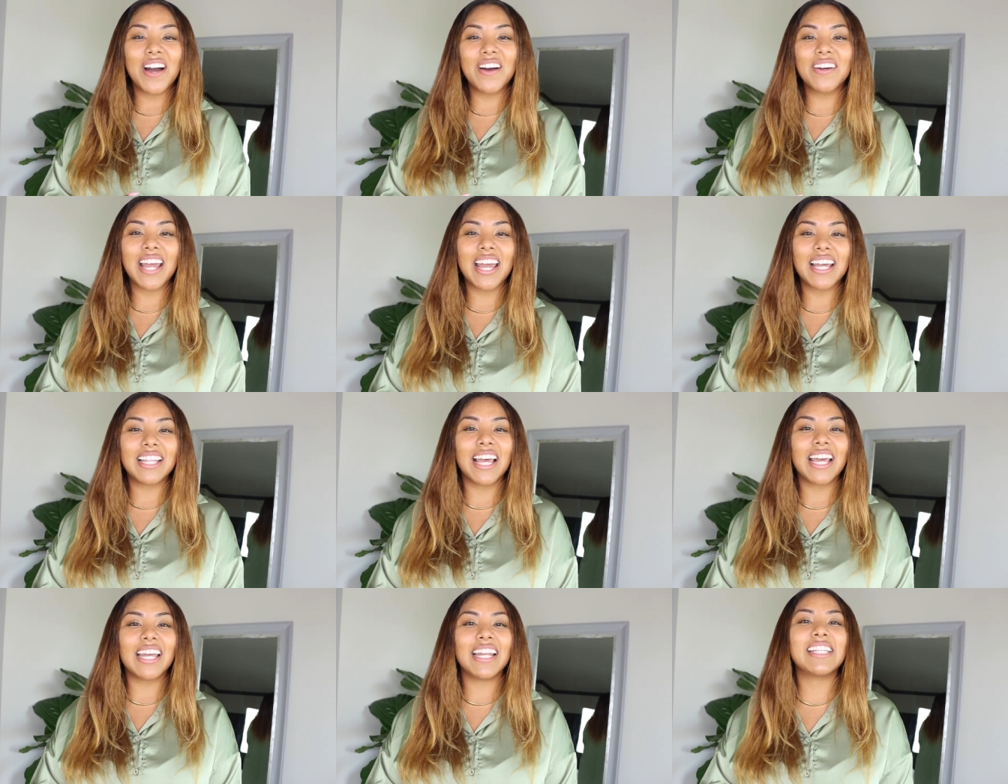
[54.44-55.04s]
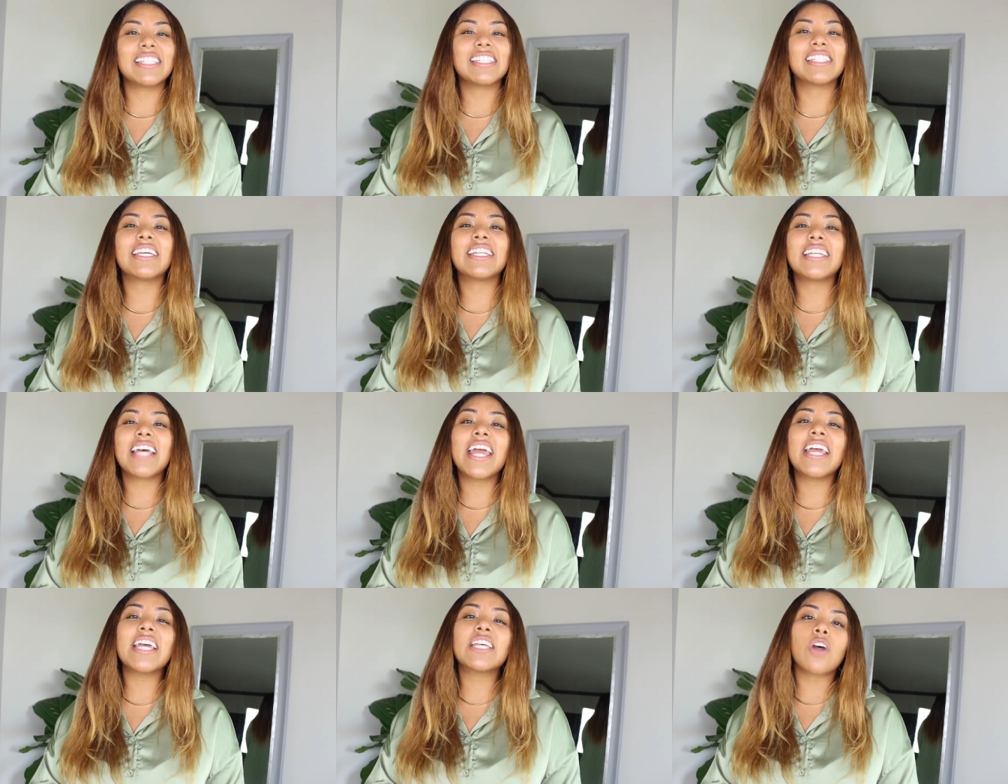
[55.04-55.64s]
Okay, ladies,
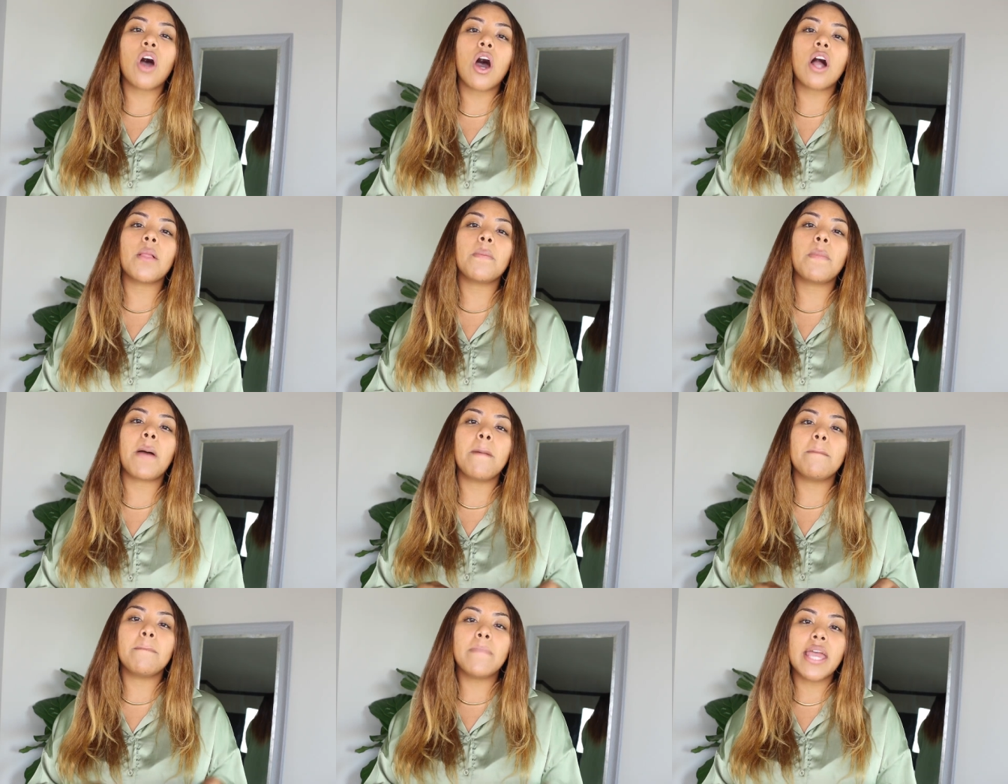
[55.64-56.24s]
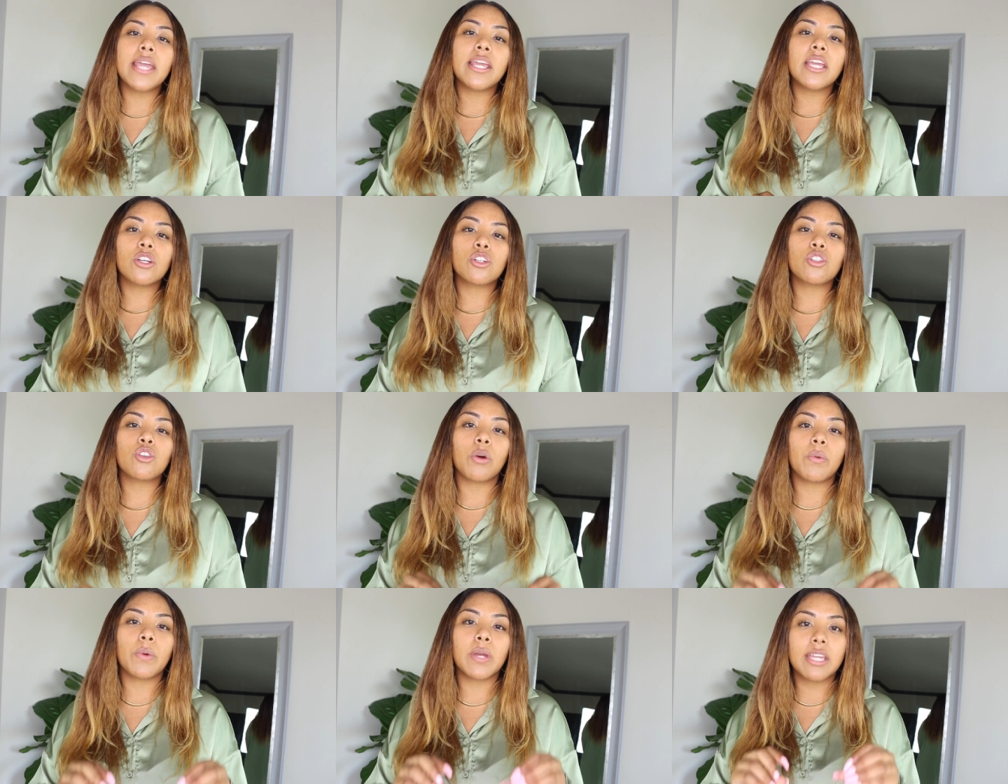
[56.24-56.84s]
today is all about making
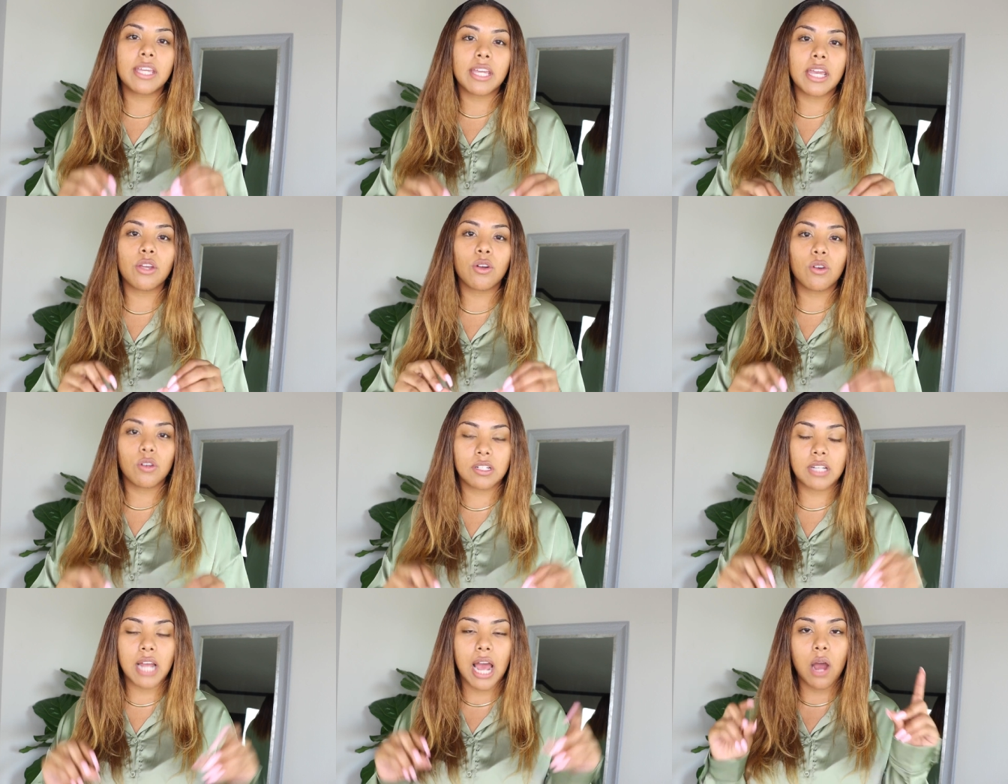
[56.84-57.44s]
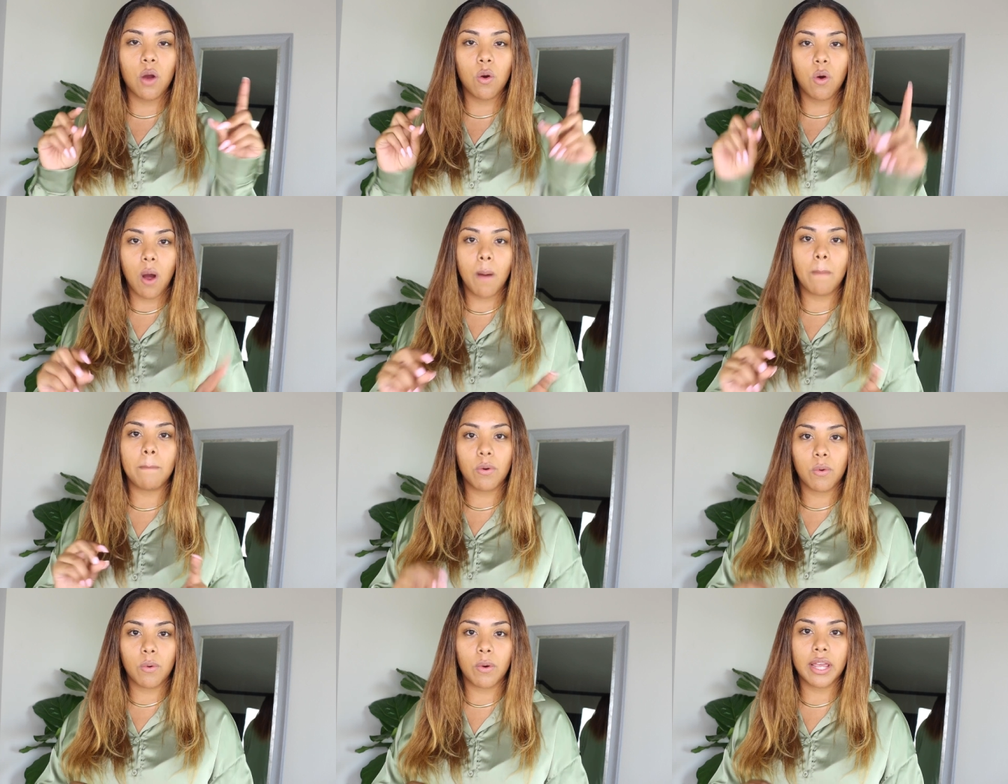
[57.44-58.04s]
sure we get your style
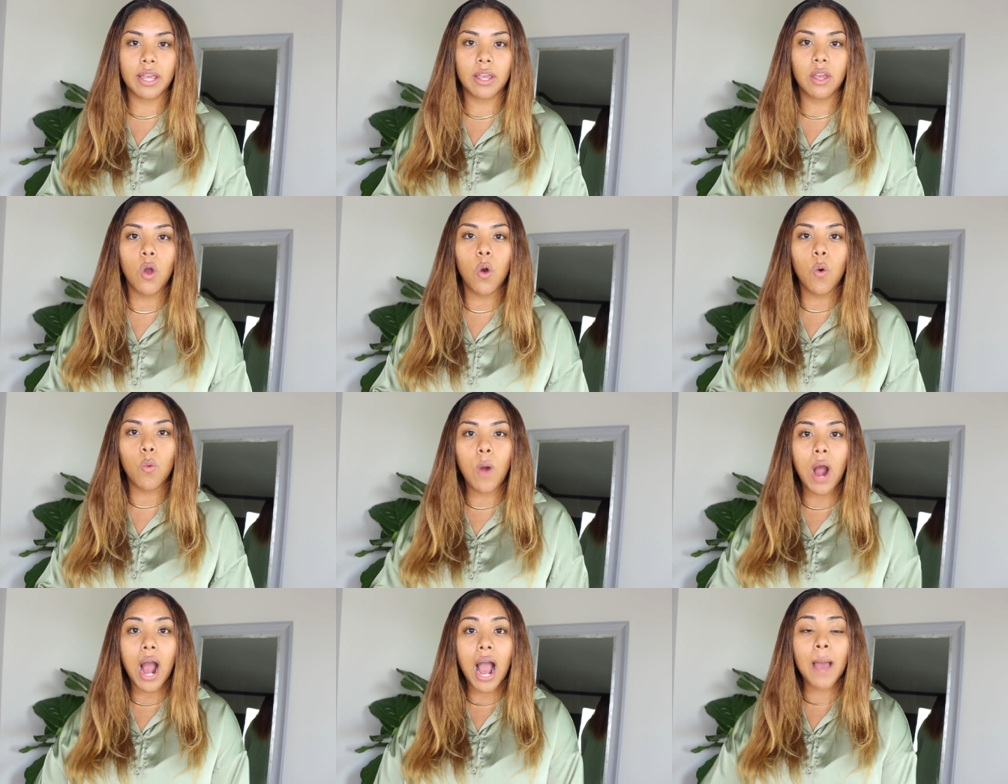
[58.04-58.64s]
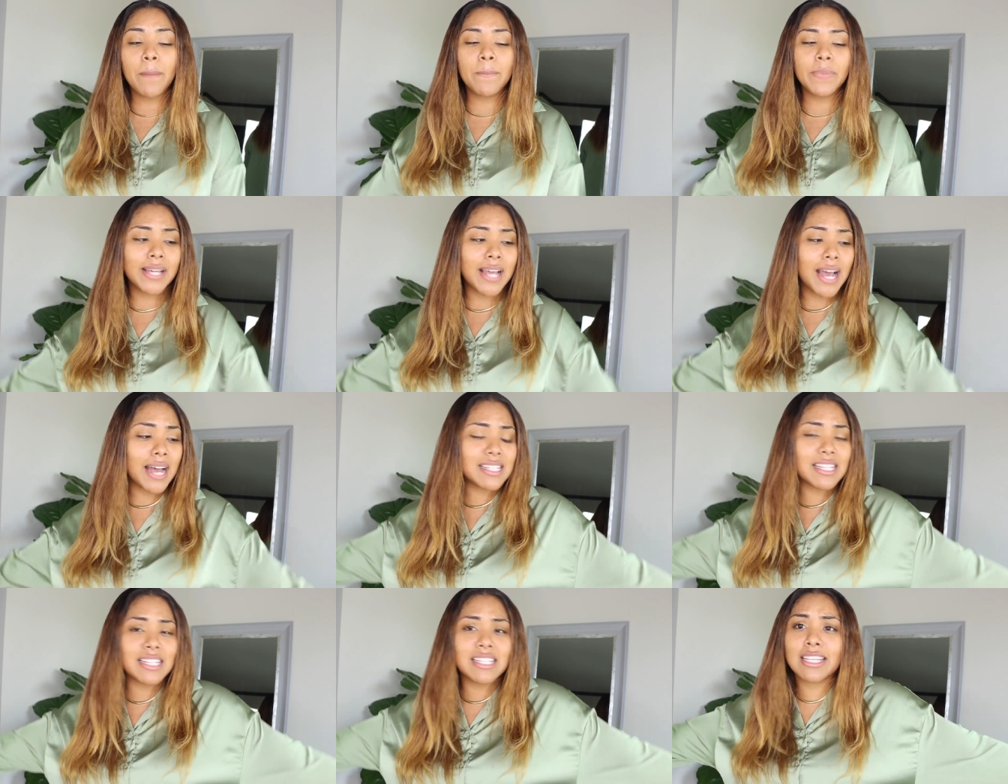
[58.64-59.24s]
on point. Why?
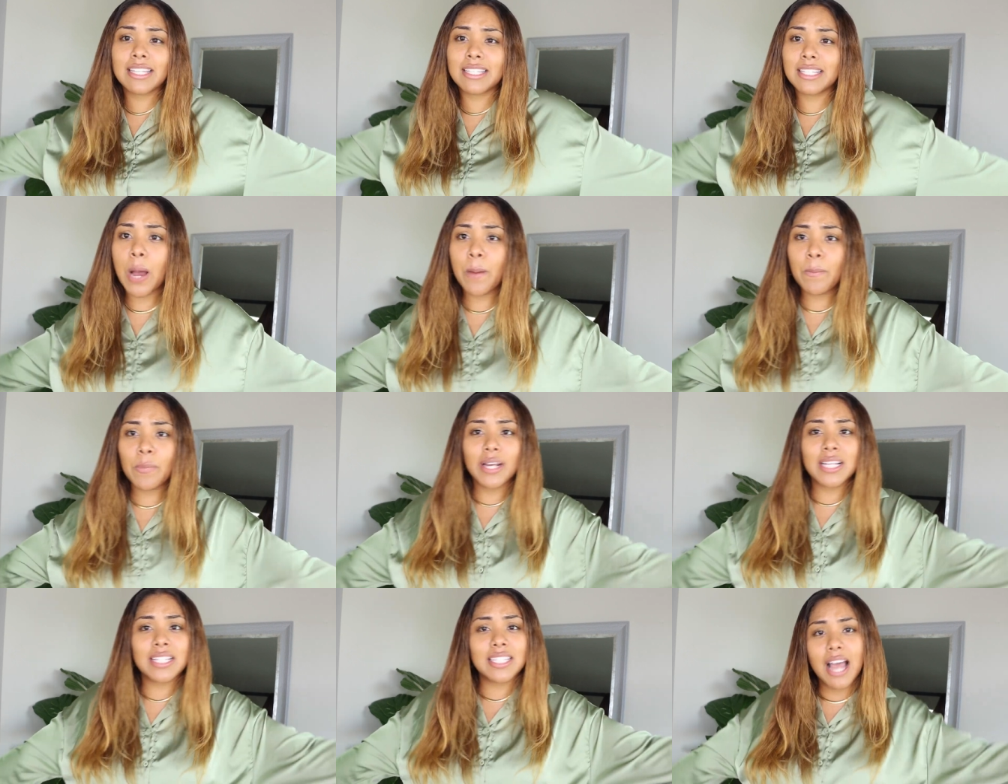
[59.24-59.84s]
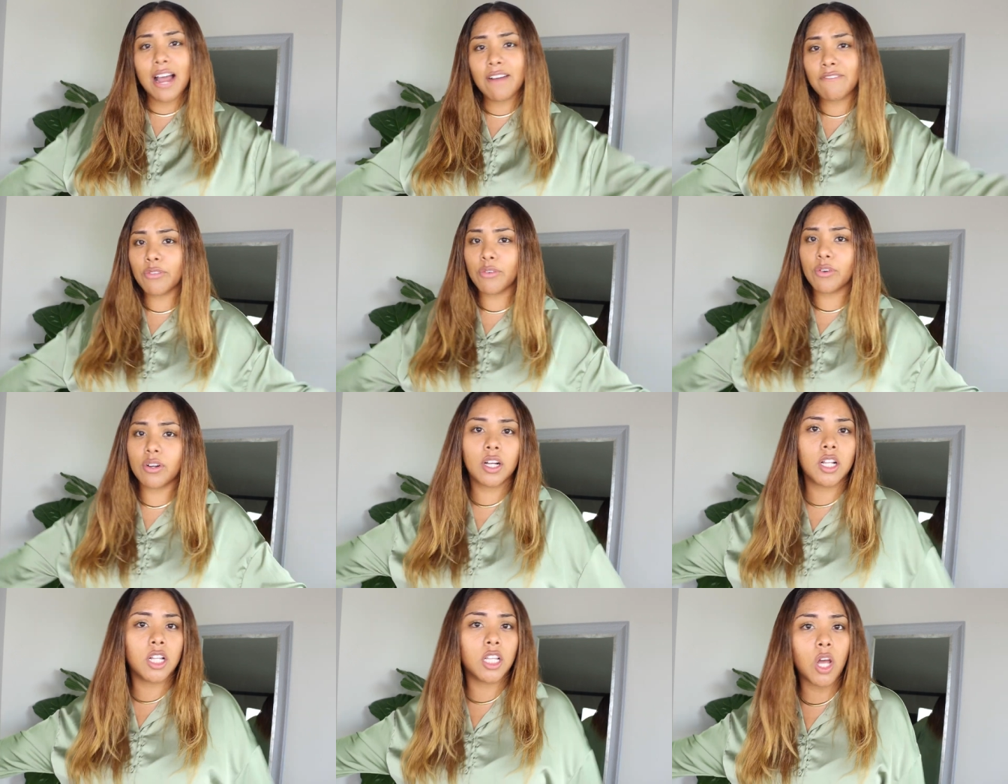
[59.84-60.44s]
Because it's the summer, it's time
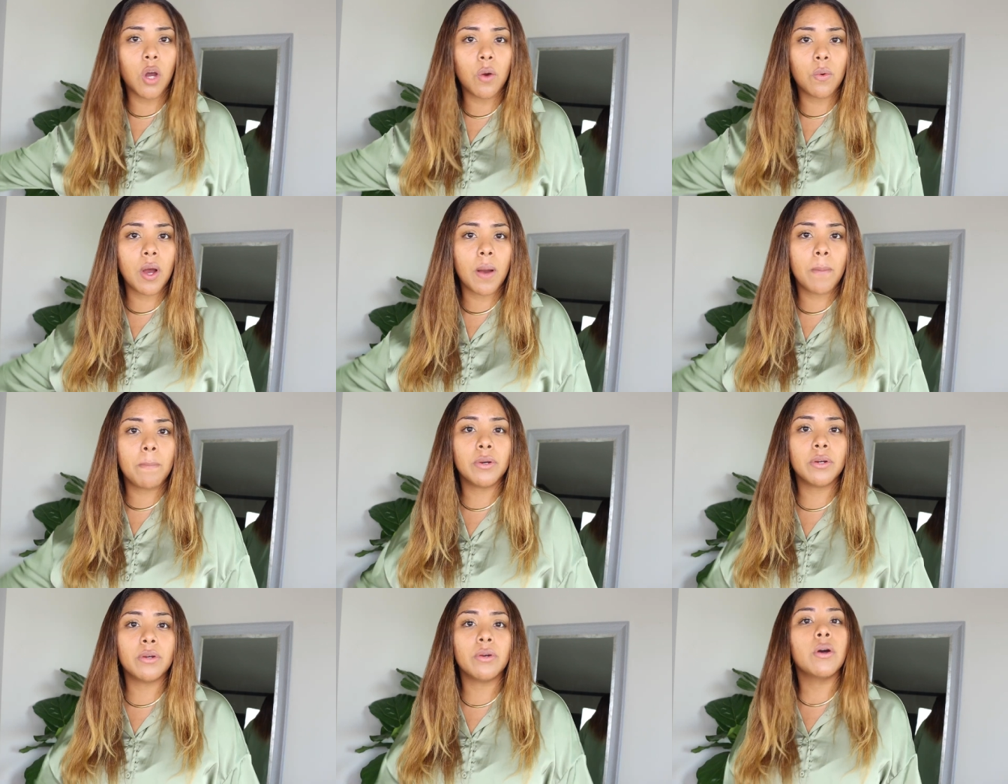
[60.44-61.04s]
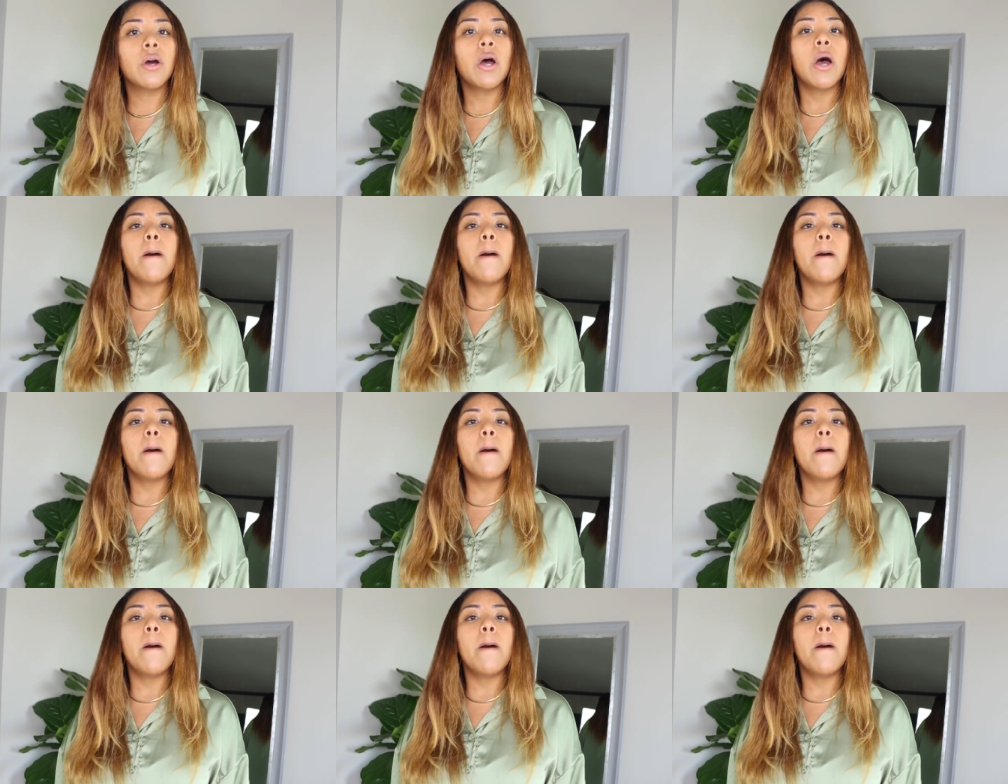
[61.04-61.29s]
for a glow up, boo.